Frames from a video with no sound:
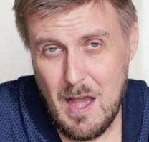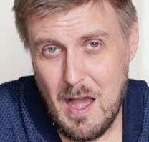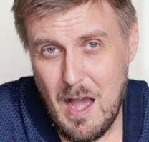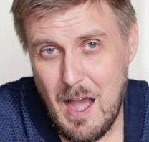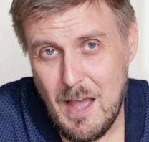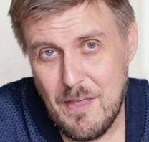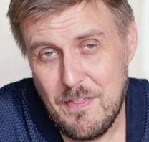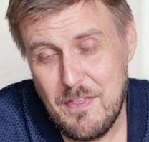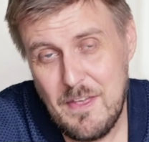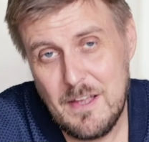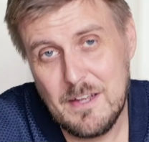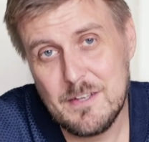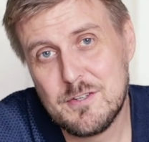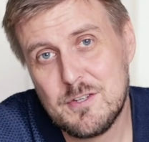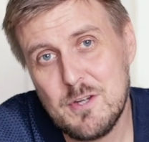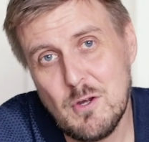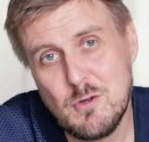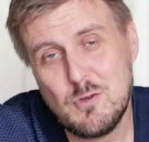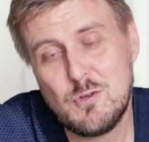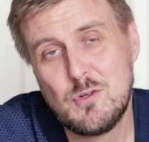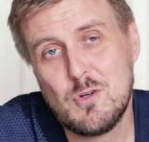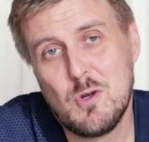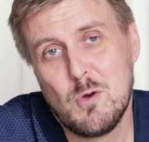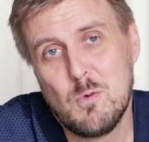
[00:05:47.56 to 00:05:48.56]
I think
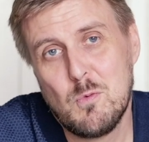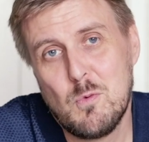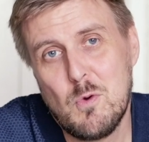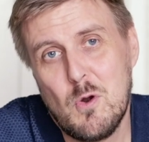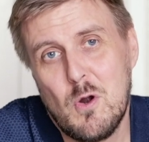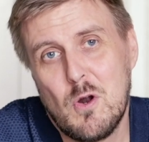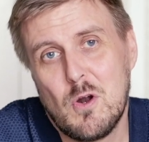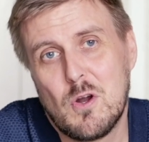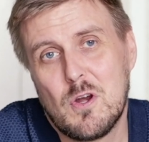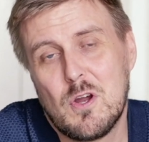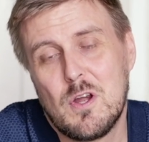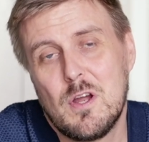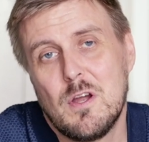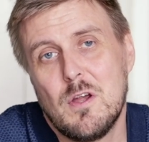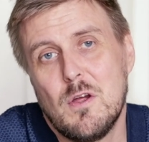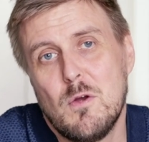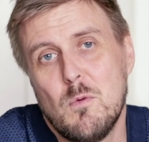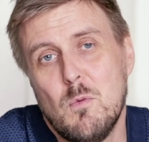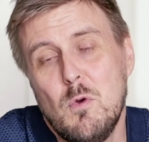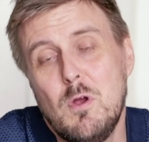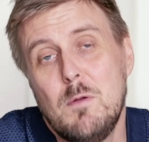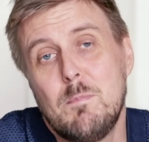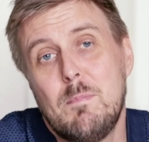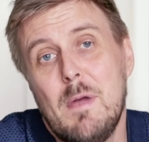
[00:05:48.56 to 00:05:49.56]
social work
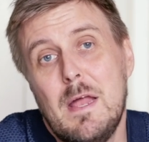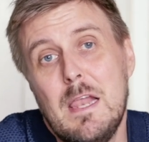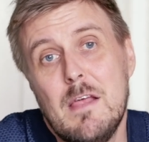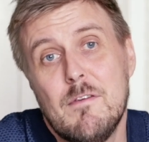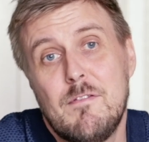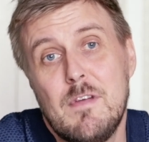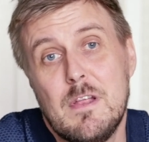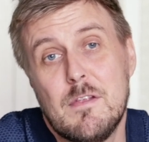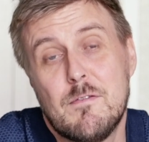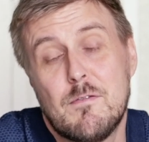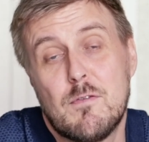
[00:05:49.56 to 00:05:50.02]
would benefit